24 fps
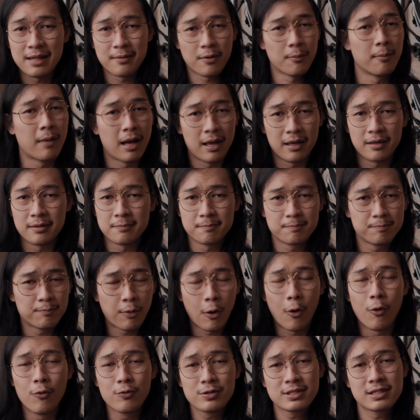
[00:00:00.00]
and on my
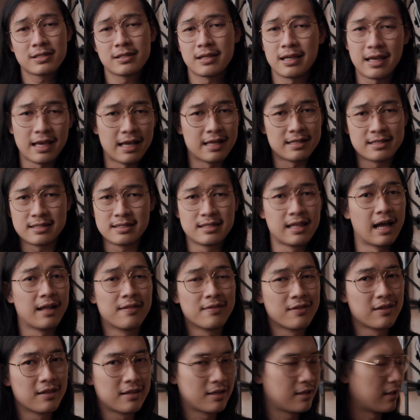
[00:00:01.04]
posts. It's
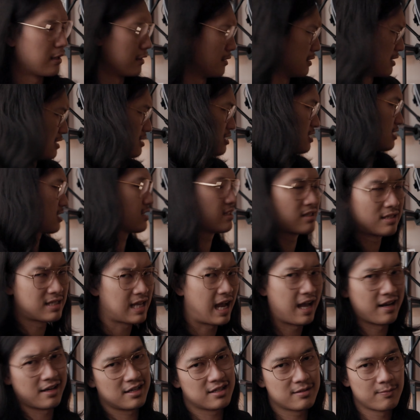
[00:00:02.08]
done in this
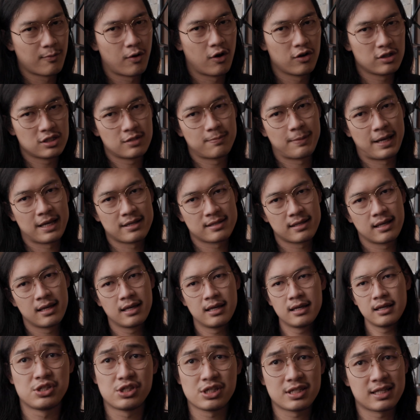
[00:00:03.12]
tiny small space.
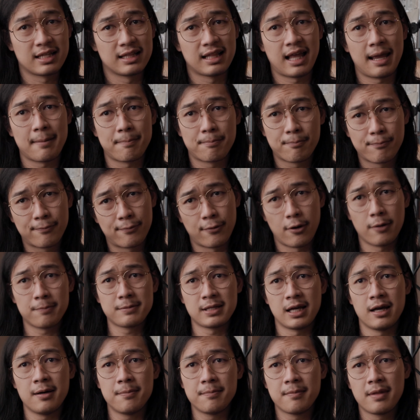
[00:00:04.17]
It's just a light
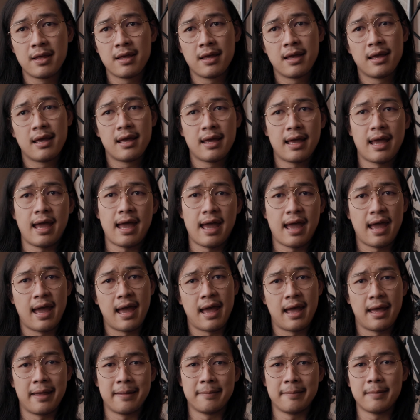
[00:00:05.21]
propped up
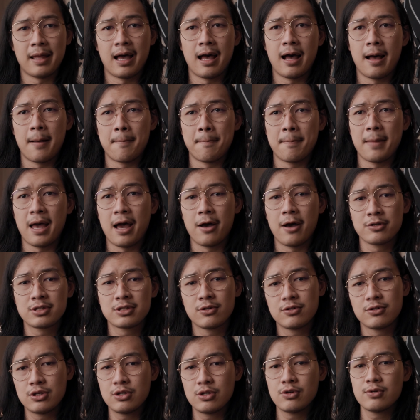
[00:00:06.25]
and um, I
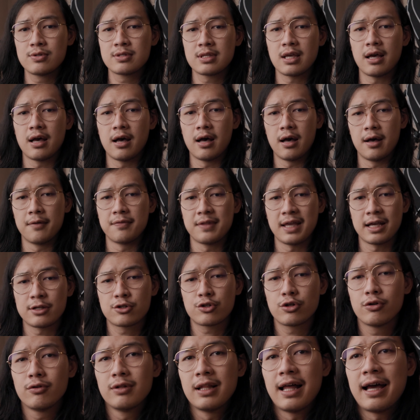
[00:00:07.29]
also use a
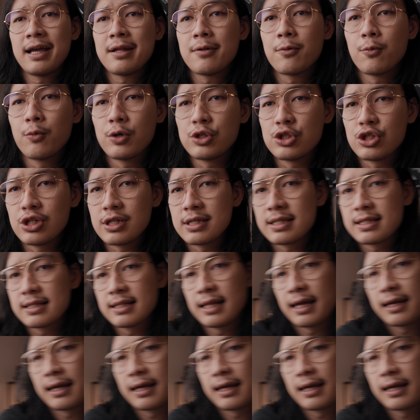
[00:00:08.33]
natural light which is